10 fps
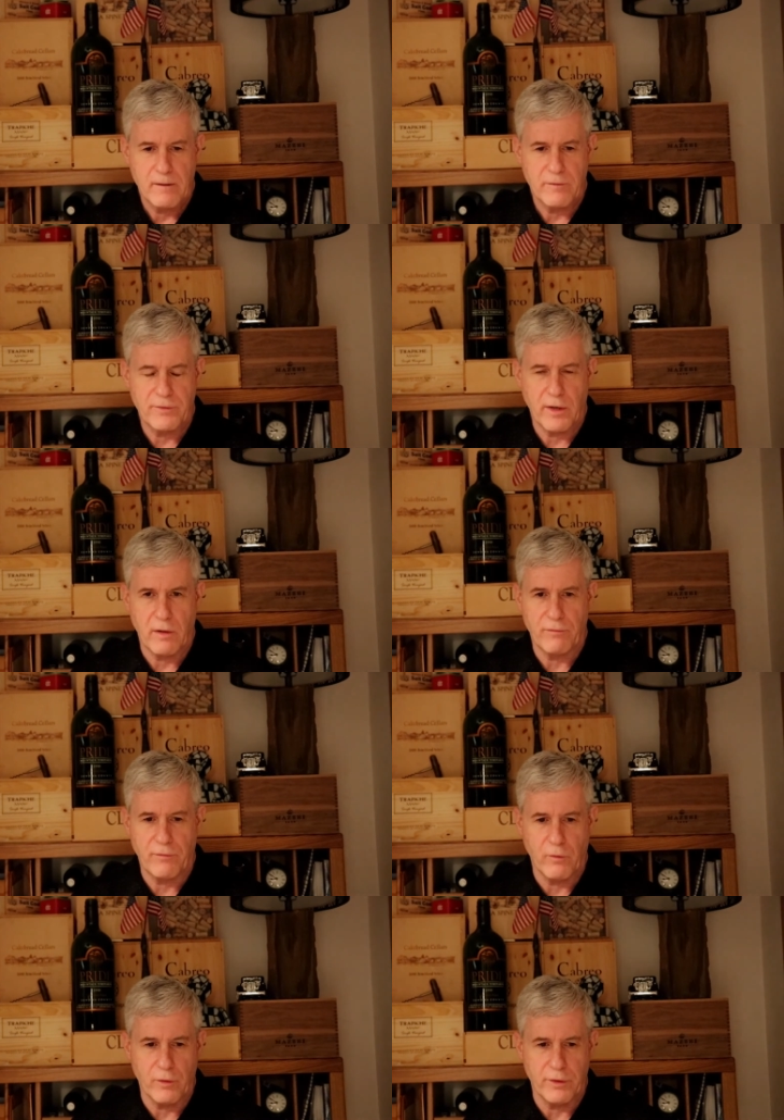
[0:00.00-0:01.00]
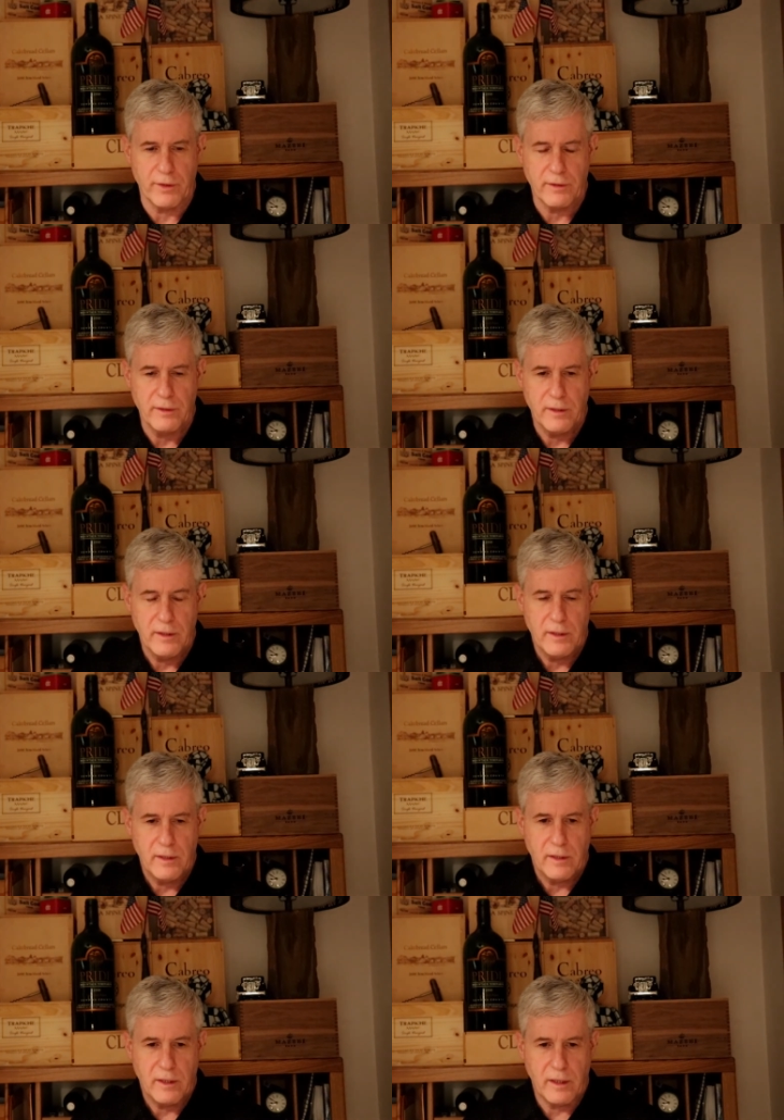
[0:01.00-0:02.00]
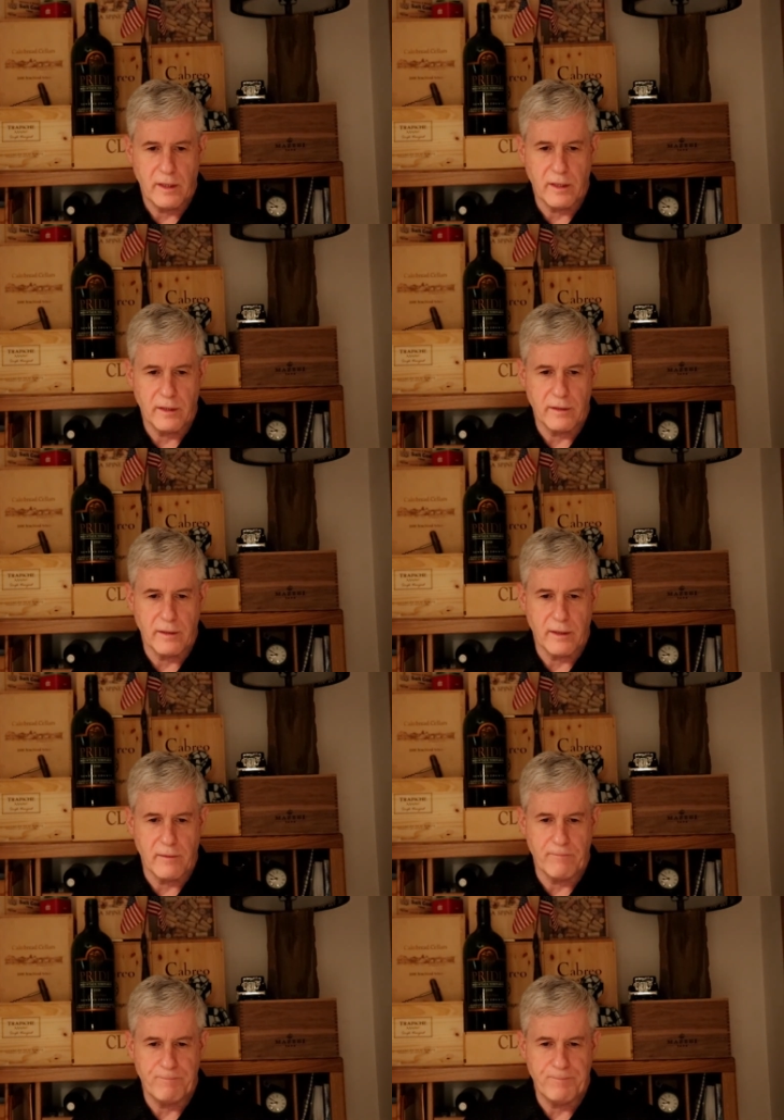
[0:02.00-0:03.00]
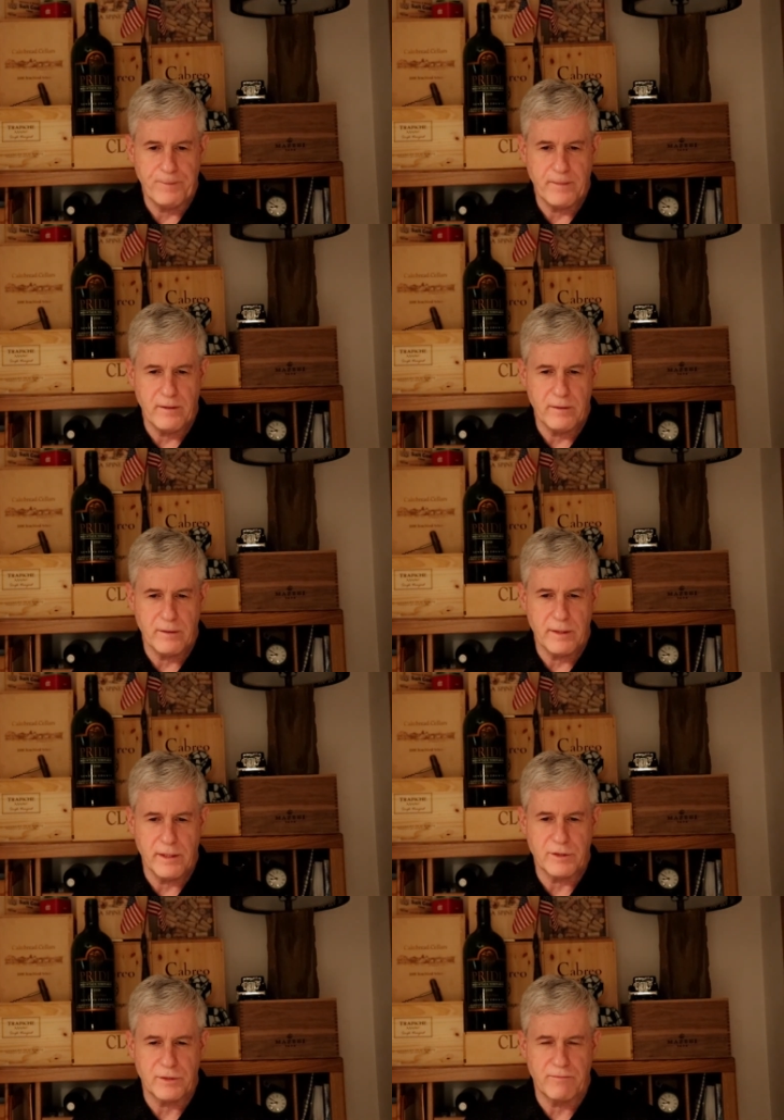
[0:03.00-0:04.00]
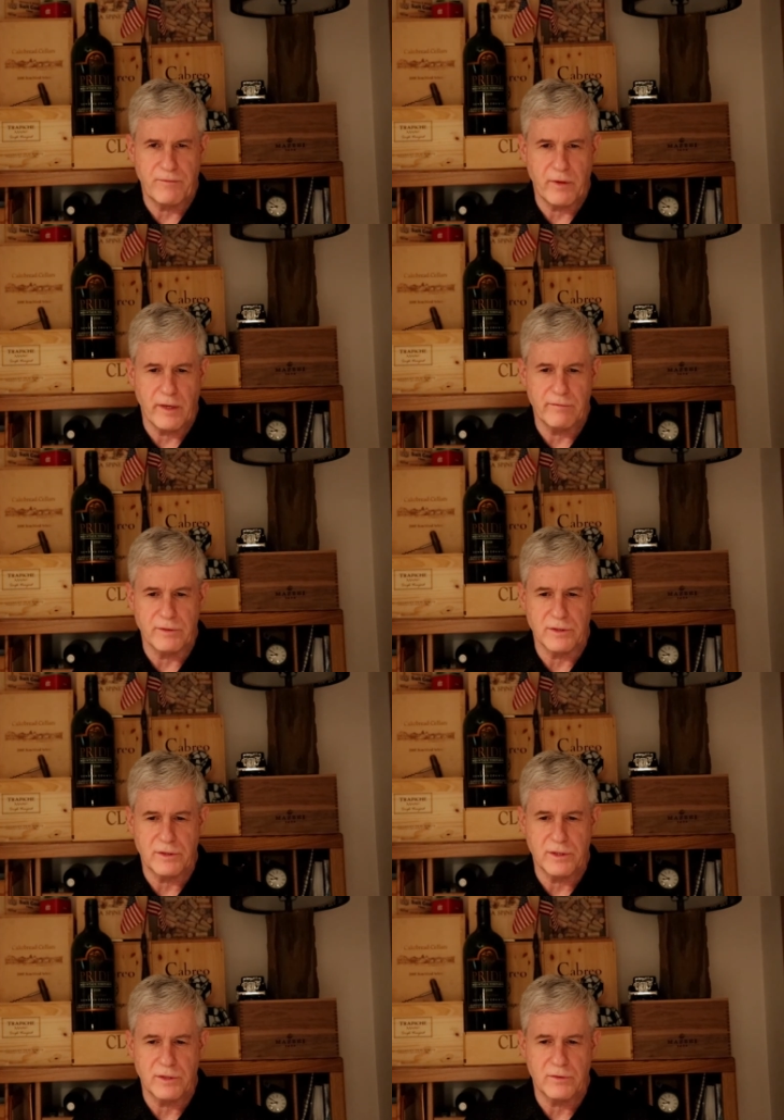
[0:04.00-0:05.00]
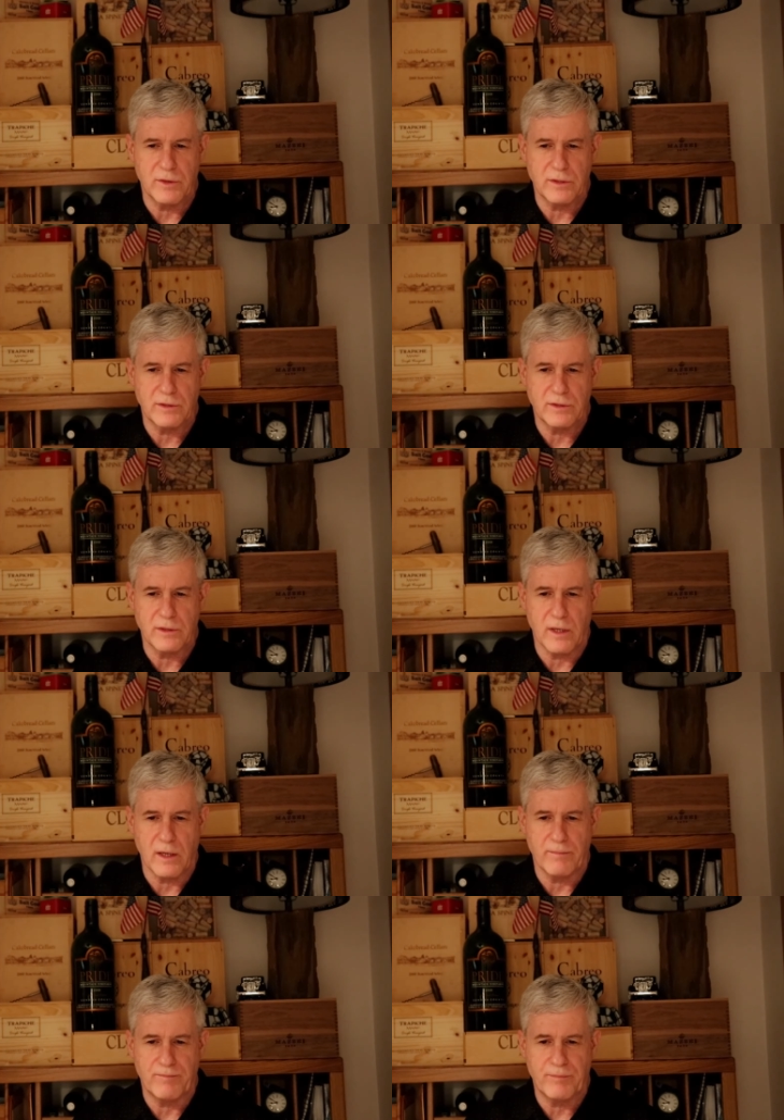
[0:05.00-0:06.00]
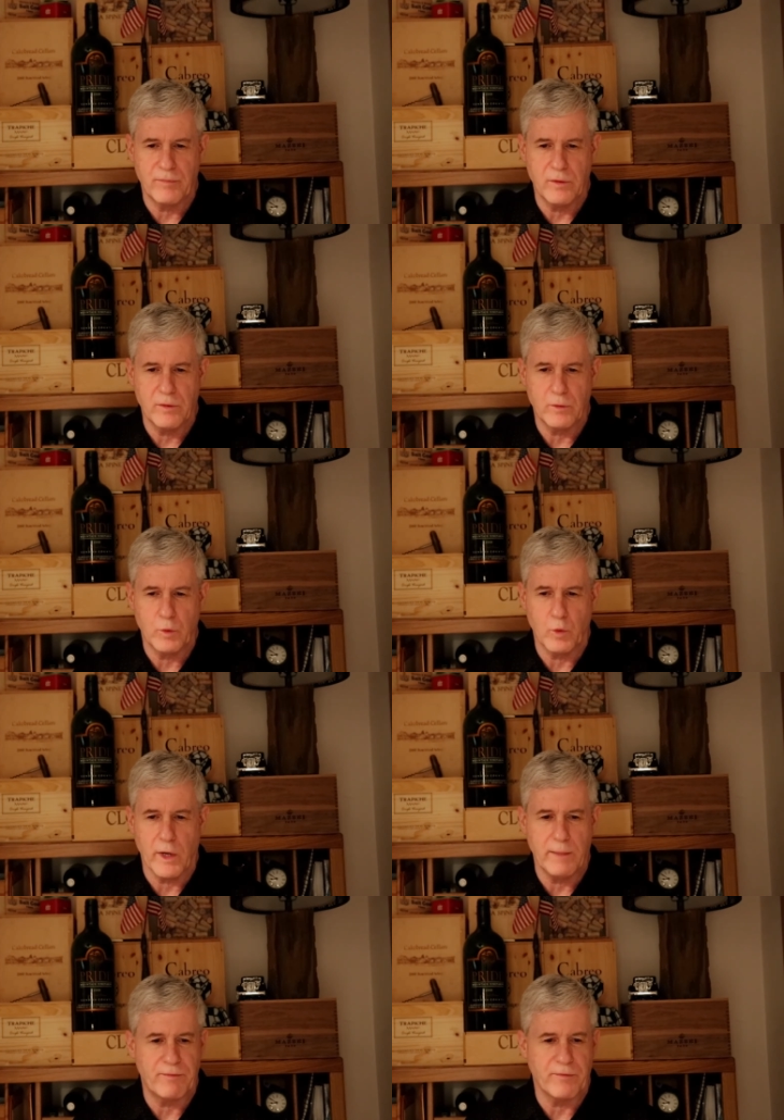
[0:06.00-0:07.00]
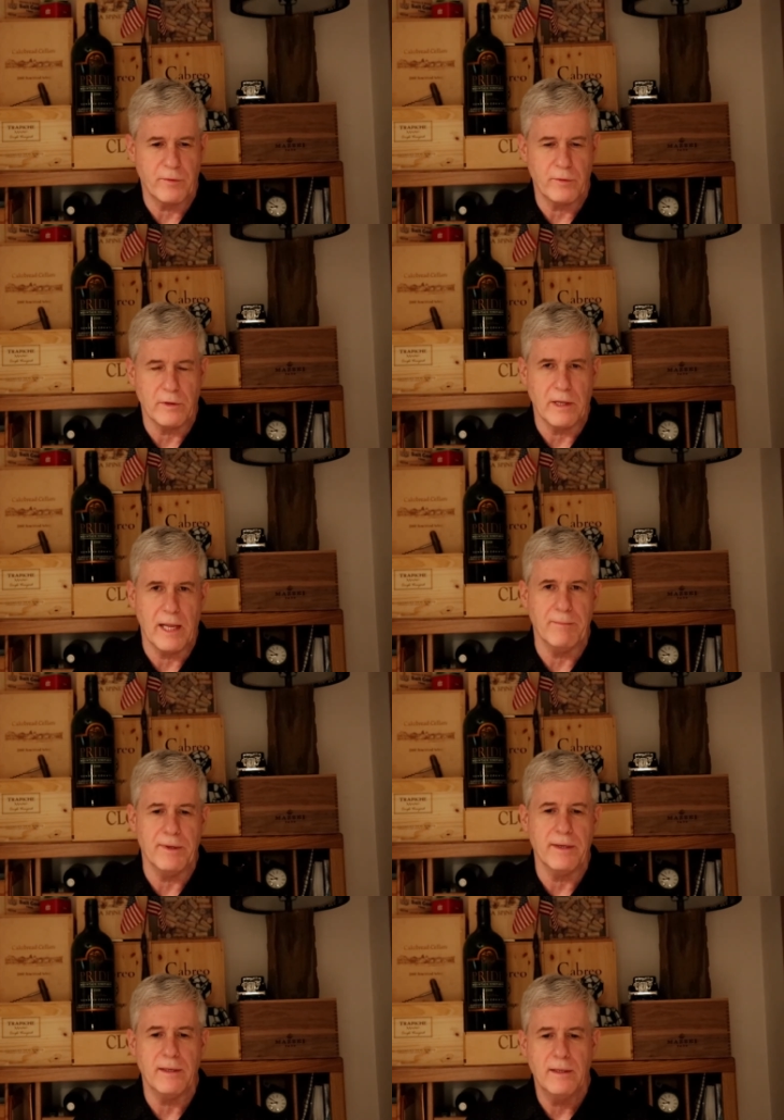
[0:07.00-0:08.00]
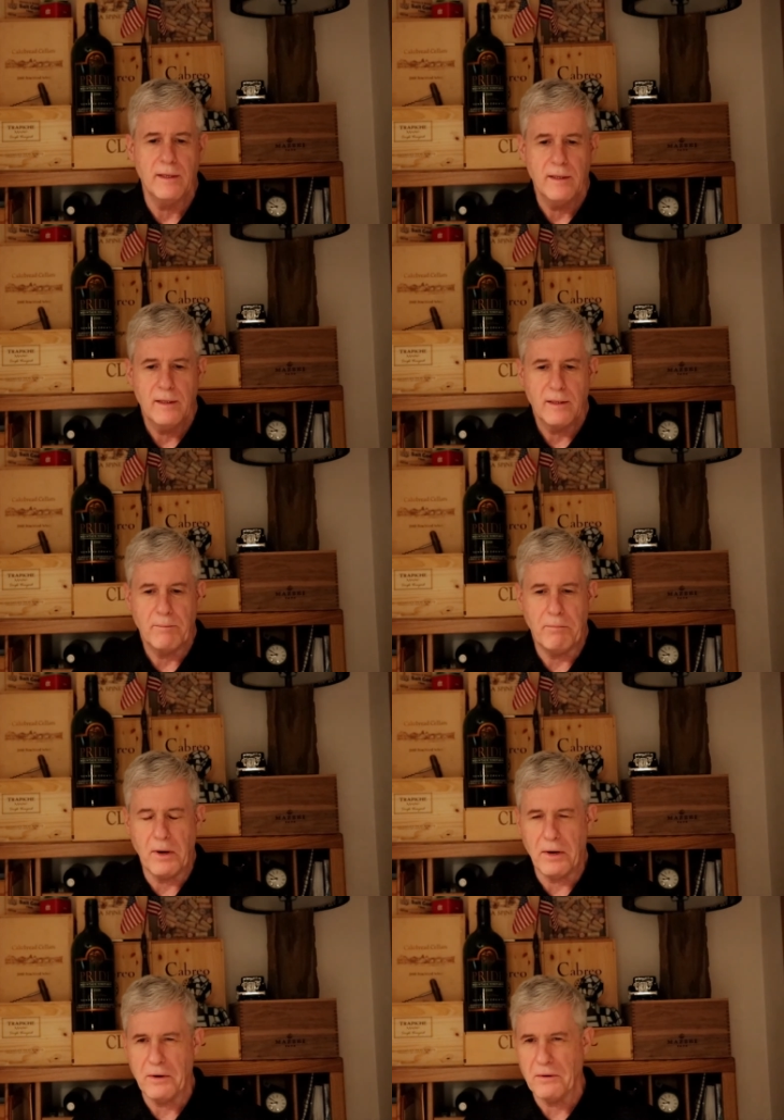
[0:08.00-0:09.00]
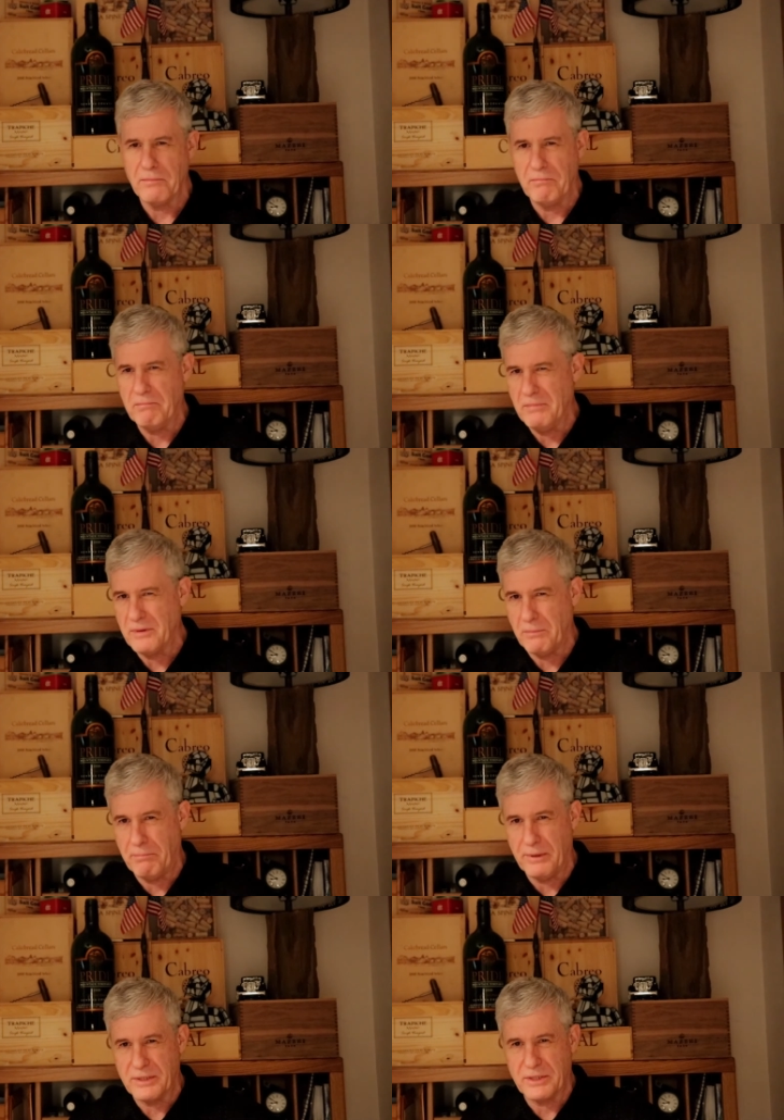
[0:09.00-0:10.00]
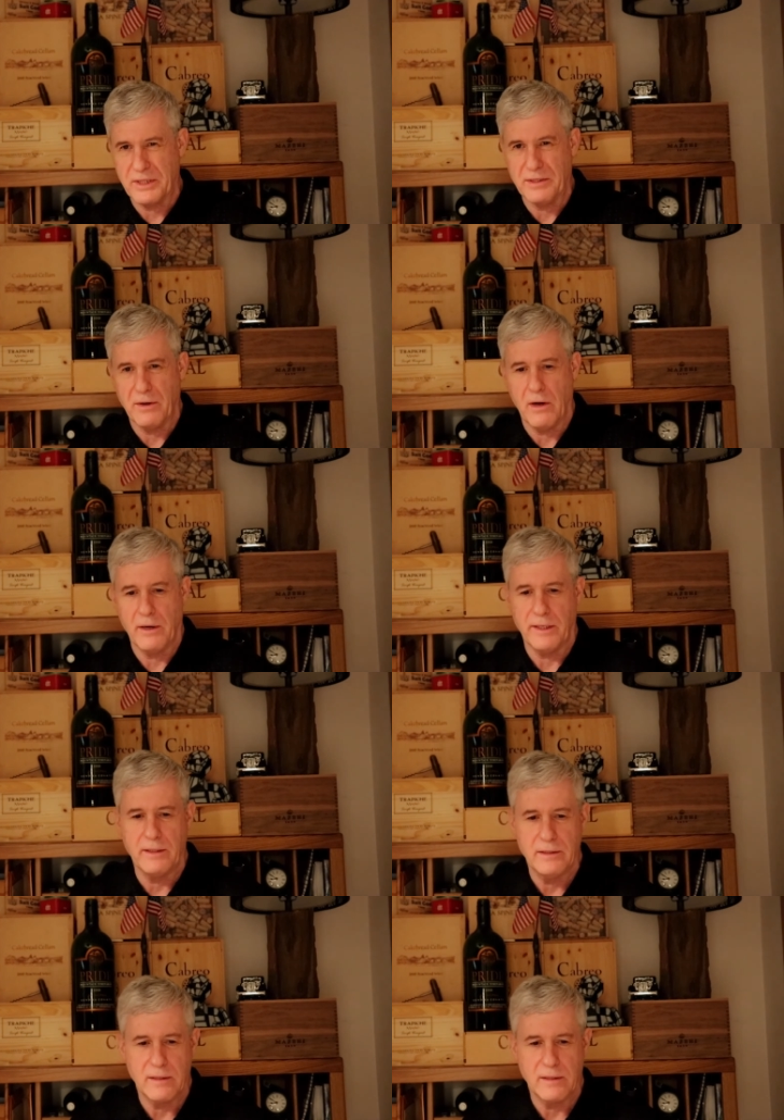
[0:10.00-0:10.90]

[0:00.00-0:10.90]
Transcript: of California. And um, you're going to get flavors of citrus, uh, grapefruit, lemon, butter, little biscuit and honey.